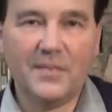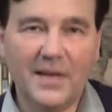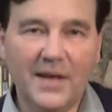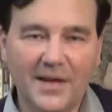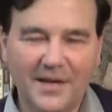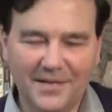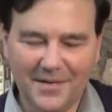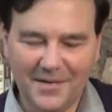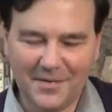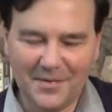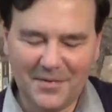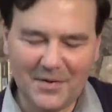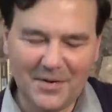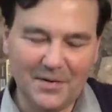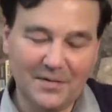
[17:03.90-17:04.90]
to be at
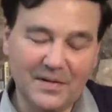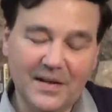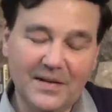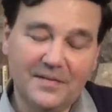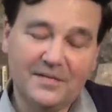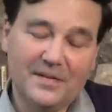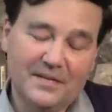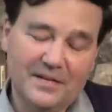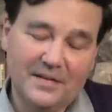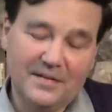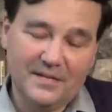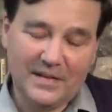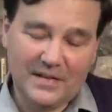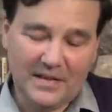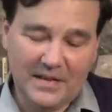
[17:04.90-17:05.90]
100 yards,
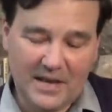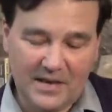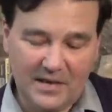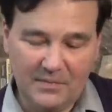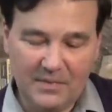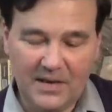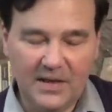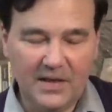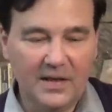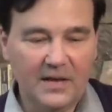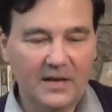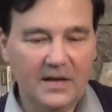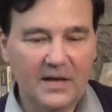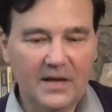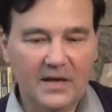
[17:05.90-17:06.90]
statistically anyway.
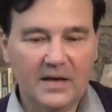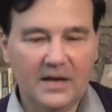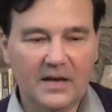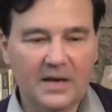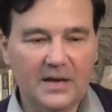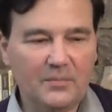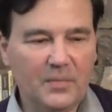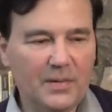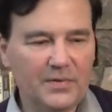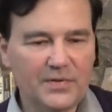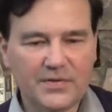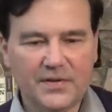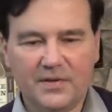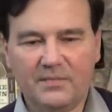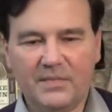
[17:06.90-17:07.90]
Uh, I probably
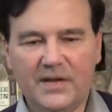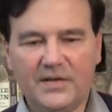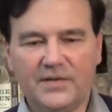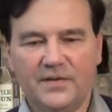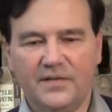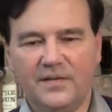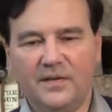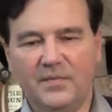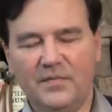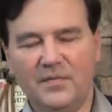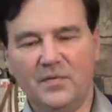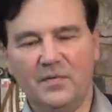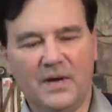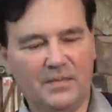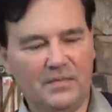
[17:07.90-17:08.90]
should have mentioned, some of
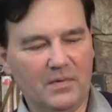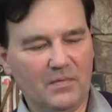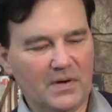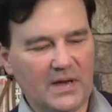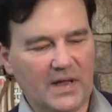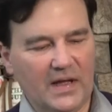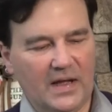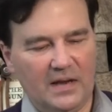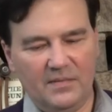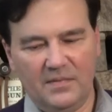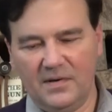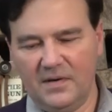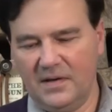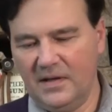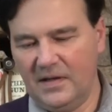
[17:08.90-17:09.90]
you write me what
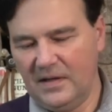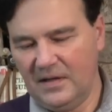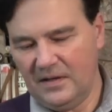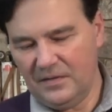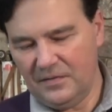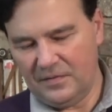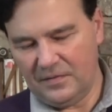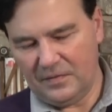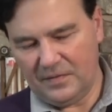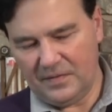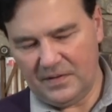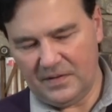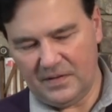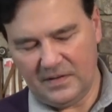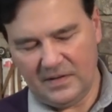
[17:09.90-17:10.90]
caliber. So
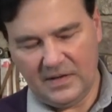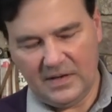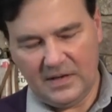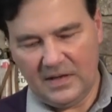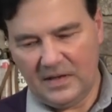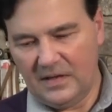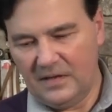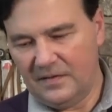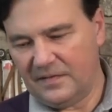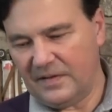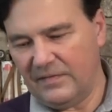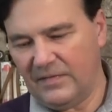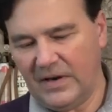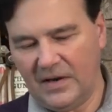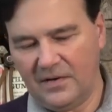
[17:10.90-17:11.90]
the
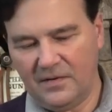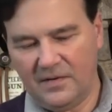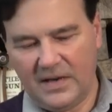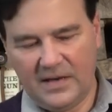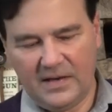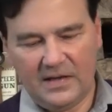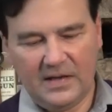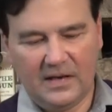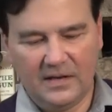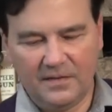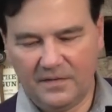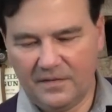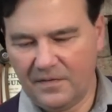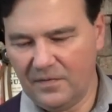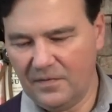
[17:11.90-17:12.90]
780L
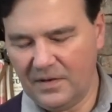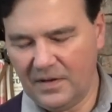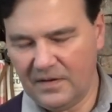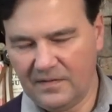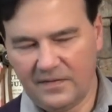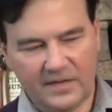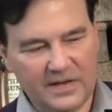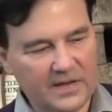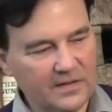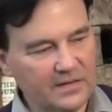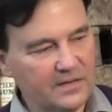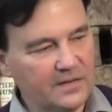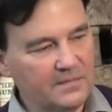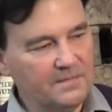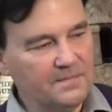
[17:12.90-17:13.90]
is a
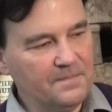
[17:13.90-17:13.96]
30-06.